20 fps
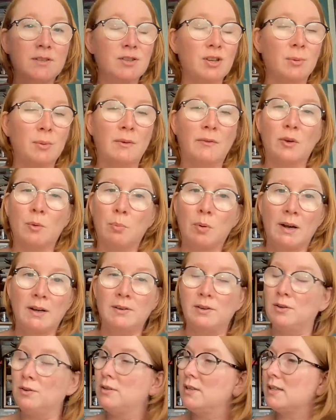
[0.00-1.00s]
So if you're
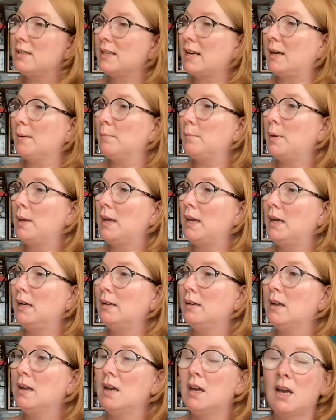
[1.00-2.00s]
brand new to
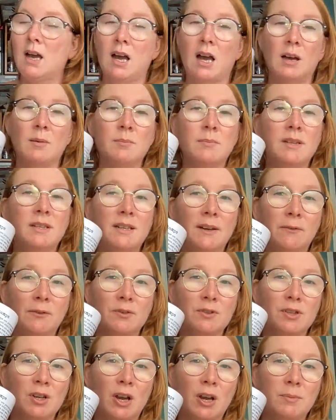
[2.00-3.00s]
stamping, the
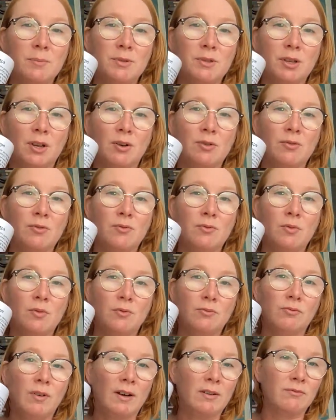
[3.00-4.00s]
different types, so
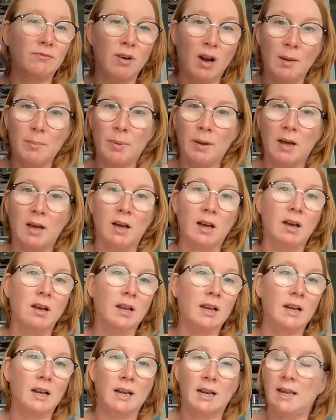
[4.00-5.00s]
red rubber,
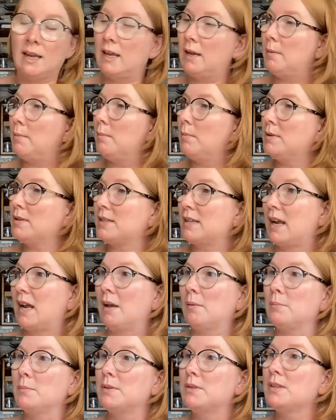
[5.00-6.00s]
clear
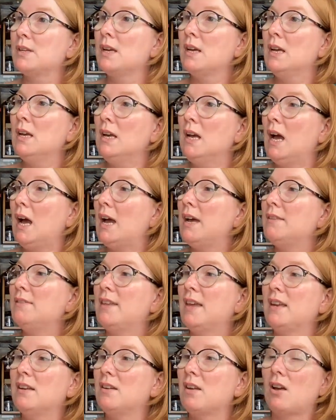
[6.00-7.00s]
stamps, and
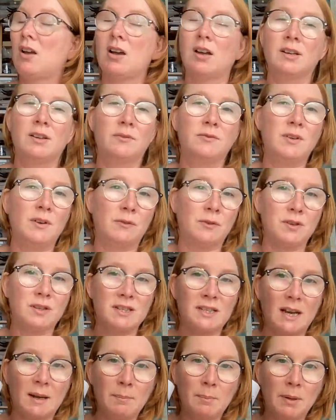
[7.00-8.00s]
then the kind of different
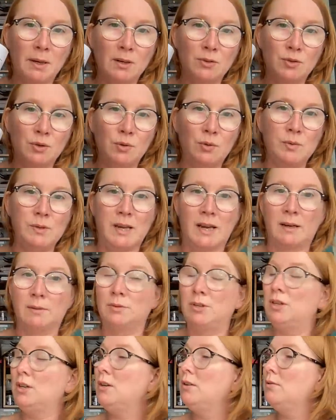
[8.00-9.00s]
stamping tools, how
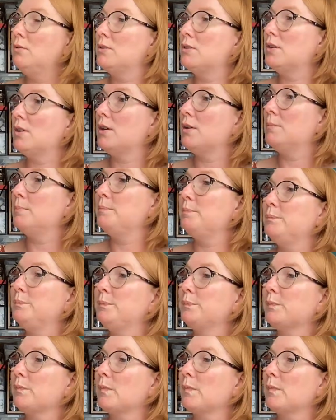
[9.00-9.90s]
to use them,